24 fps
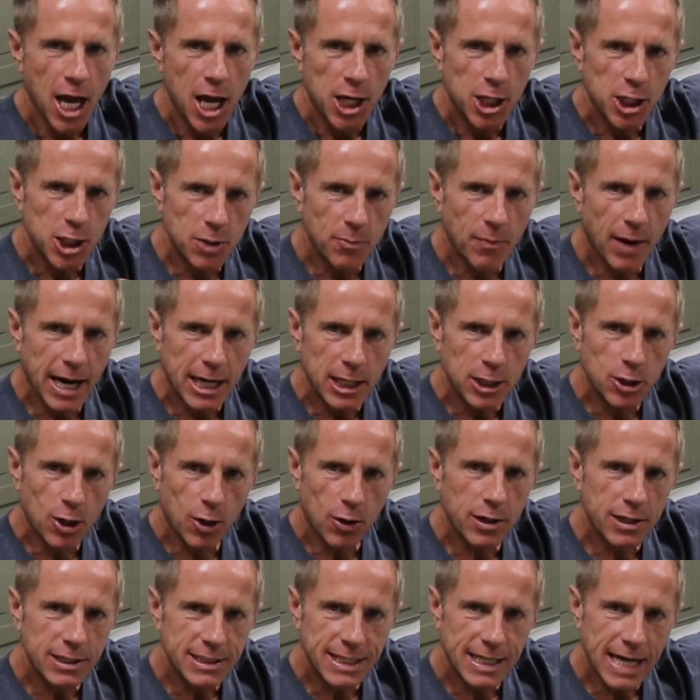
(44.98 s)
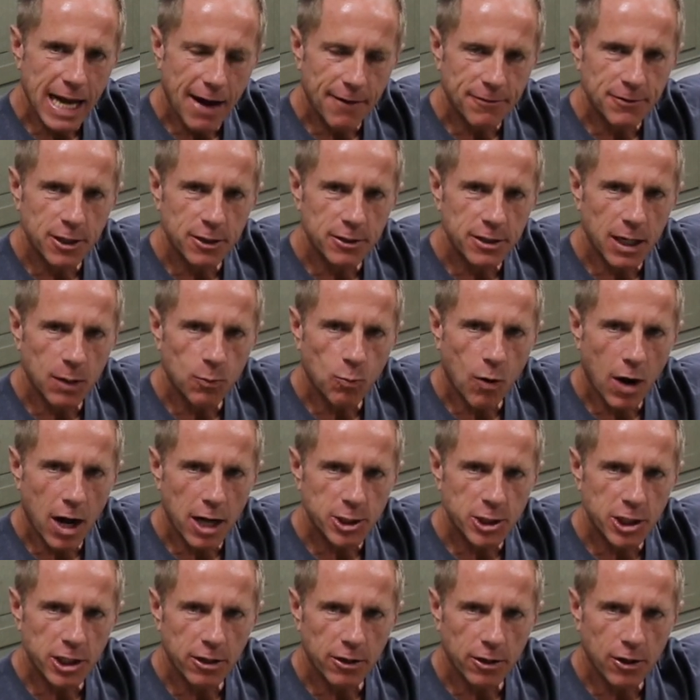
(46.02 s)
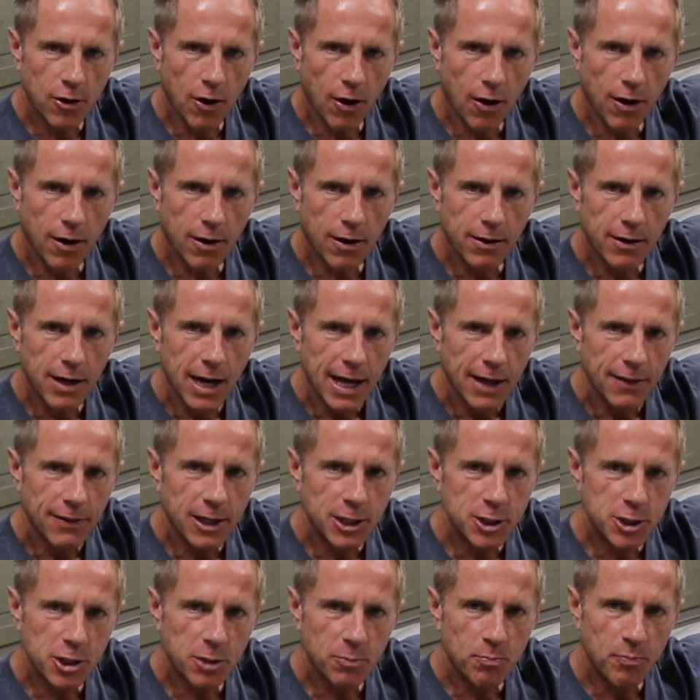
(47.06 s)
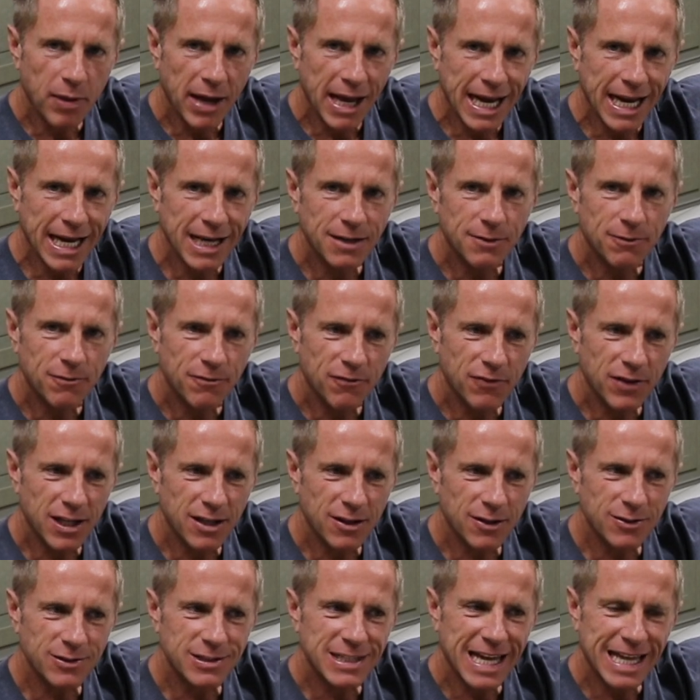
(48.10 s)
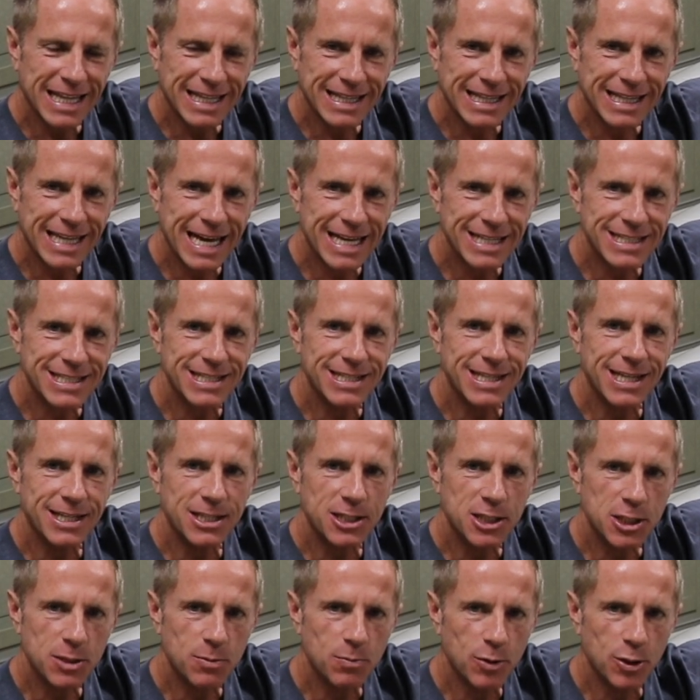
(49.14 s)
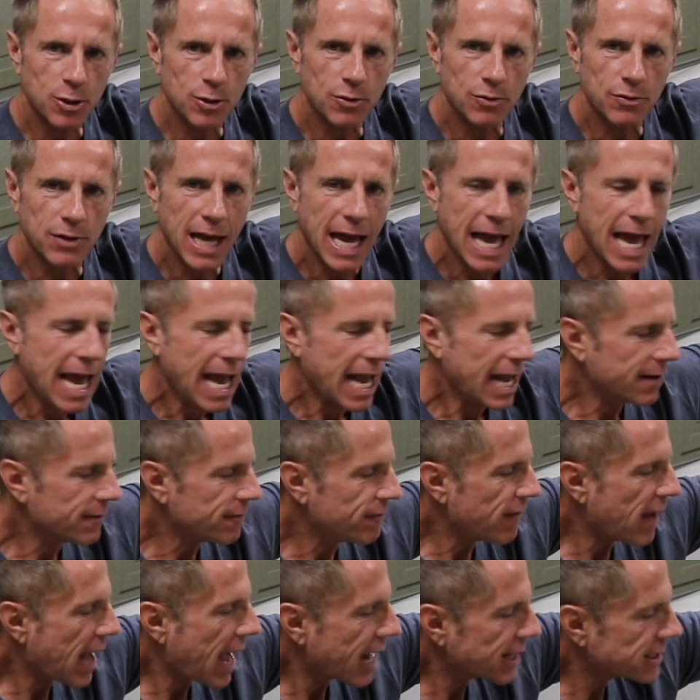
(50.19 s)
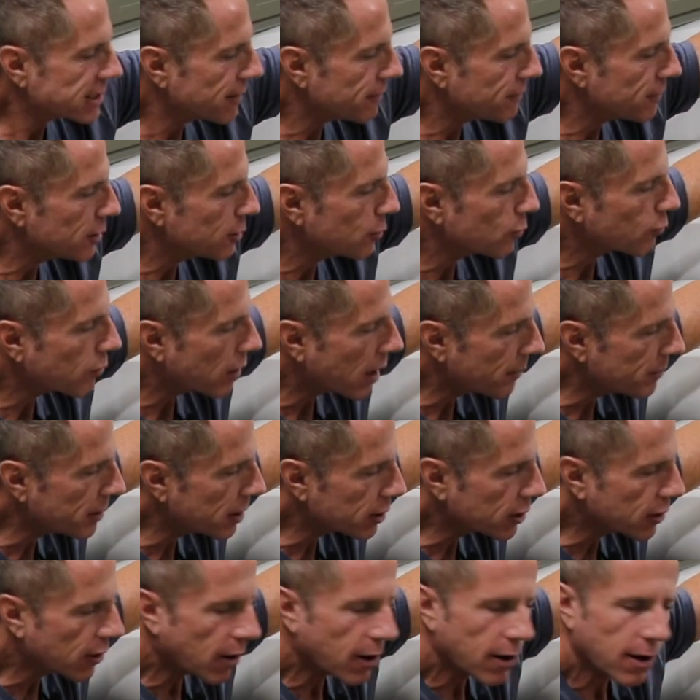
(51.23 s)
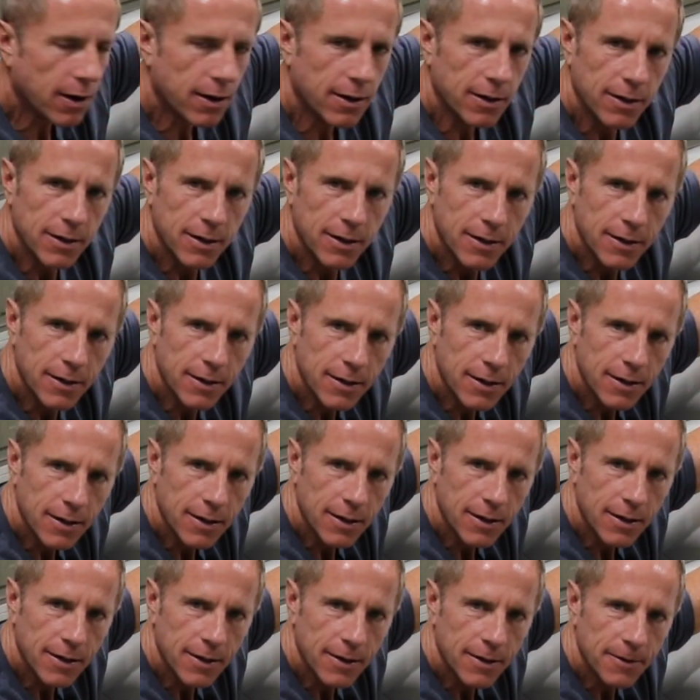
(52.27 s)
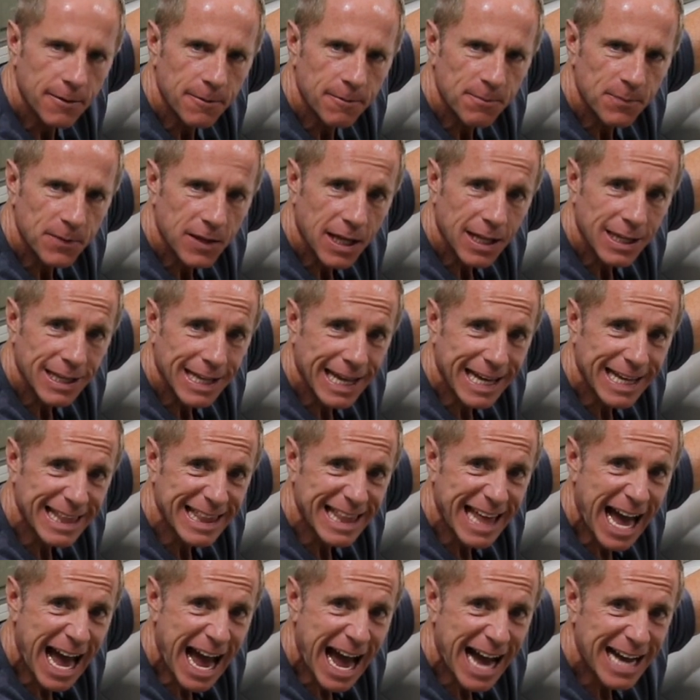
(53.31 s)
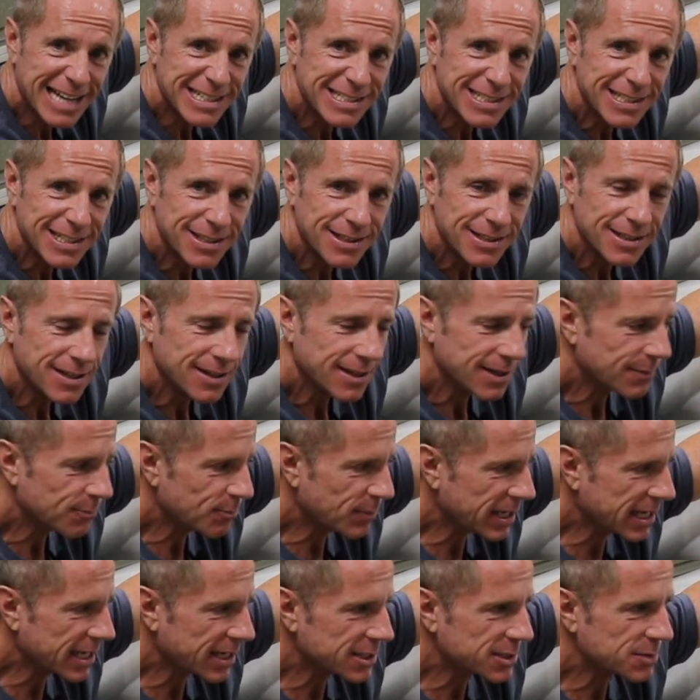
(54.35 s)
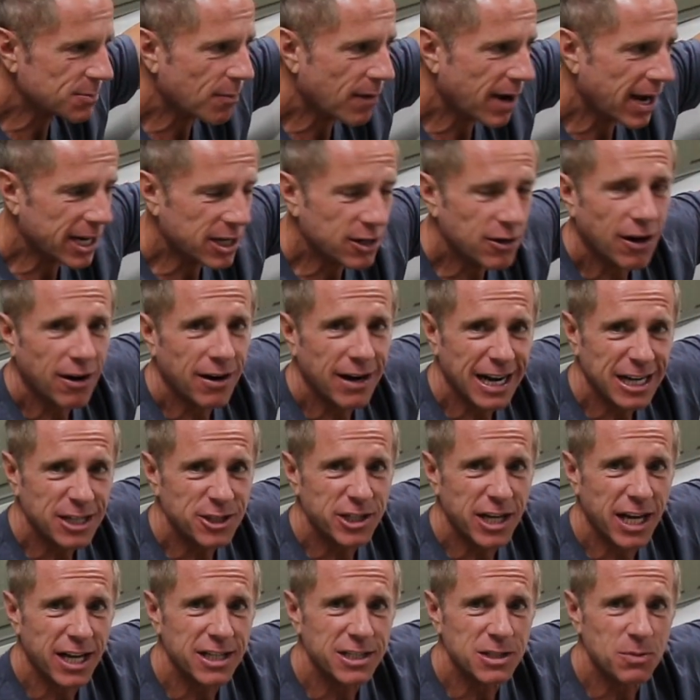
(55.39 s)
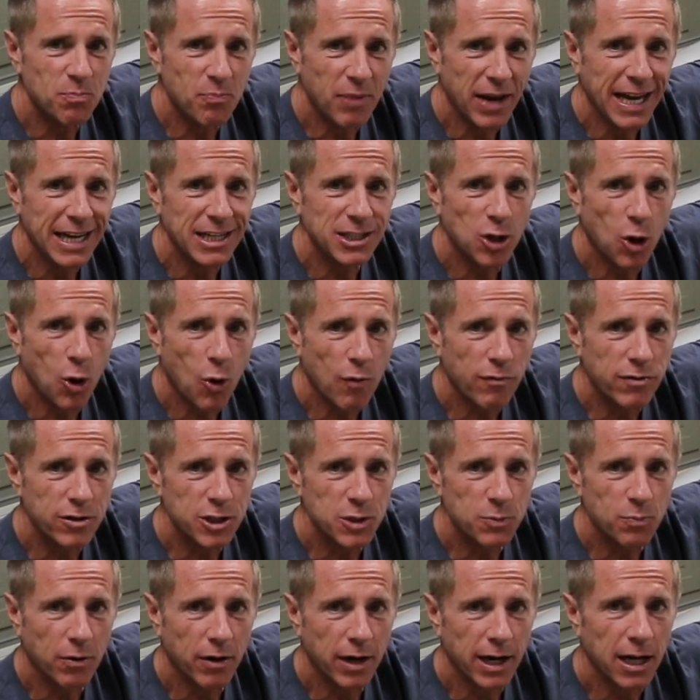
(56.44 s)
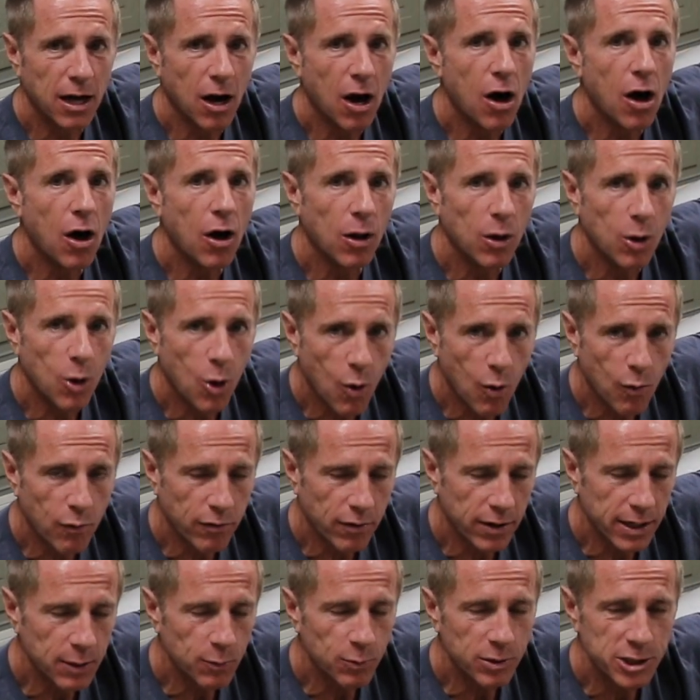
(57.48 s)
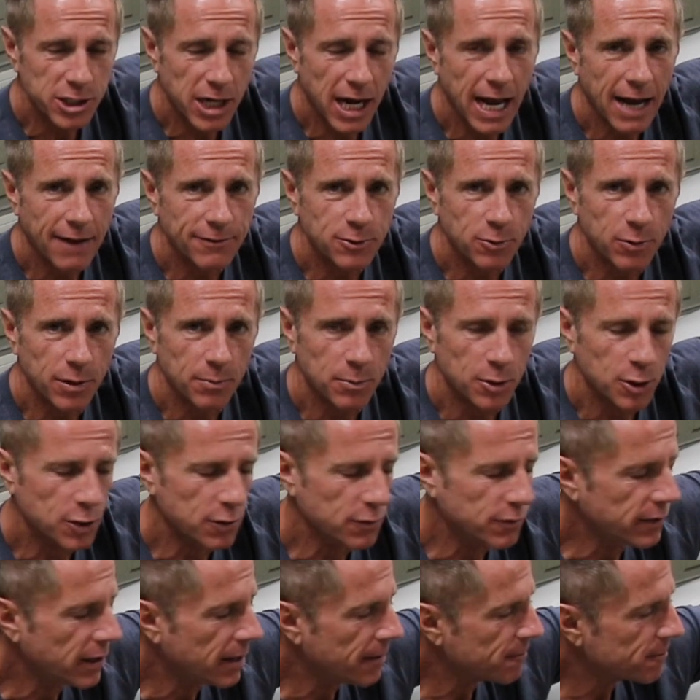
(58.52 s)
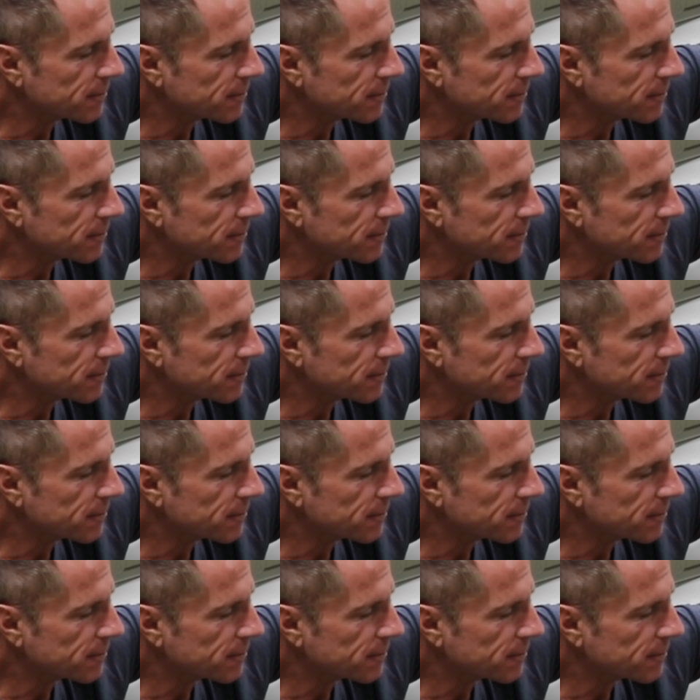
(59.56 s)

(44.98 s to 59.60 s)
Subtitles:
You might notice that after you're done washing your car that your paint feels less than smooth. In fact, if you rub your car like that, because my car actually has paint overspray all over it, which I have to remove,